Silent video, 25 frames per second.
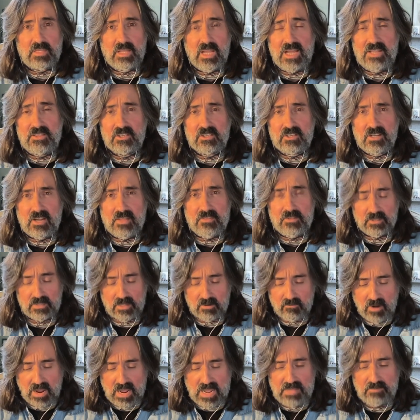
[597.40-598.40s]
and they'll, they'll
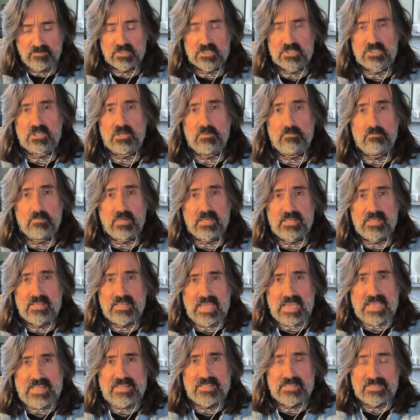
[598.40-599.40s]
arrive at some,
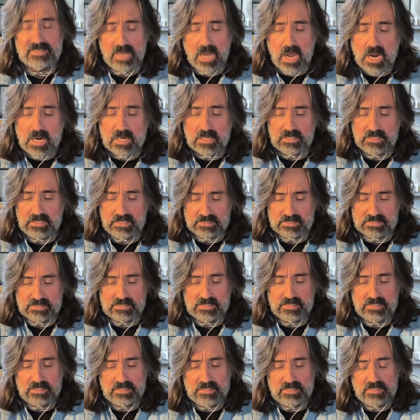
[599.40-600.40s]
in the
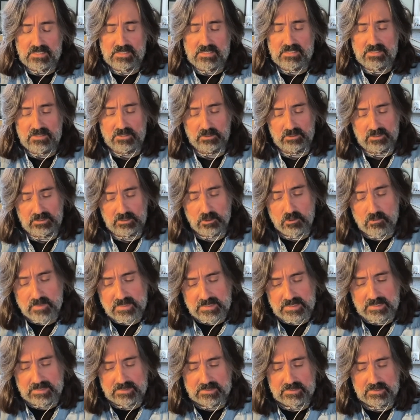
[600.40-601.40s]
darkness, they'll
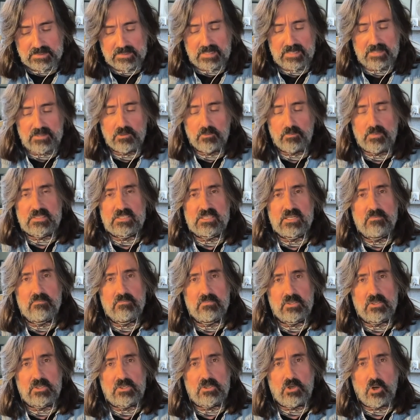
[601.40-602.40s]
illuminate it, and there'll be
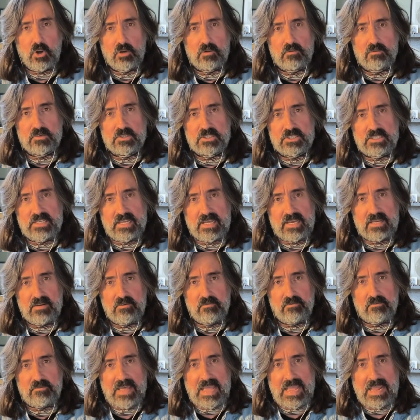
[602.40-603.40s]
some god-forsaken
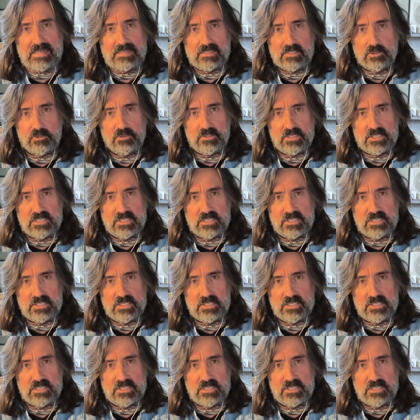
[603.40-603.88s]
vent on the